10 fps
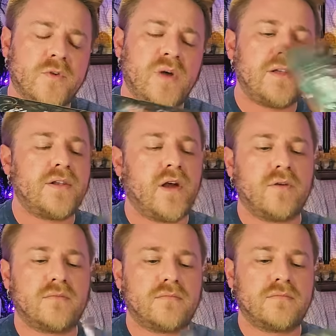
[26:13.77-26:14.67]

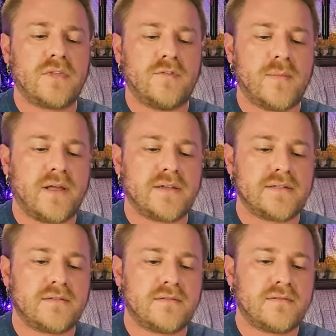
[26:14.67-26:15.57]
Never
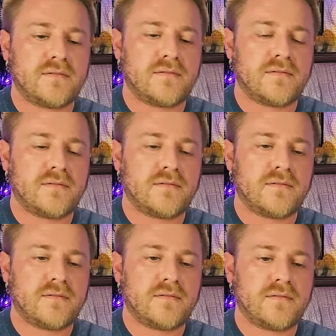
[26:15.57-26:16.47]
mind.
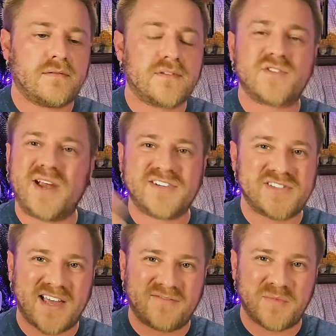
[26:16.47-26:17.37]

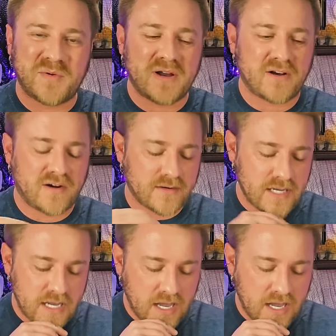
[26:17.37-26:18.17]
Scratch that from the record.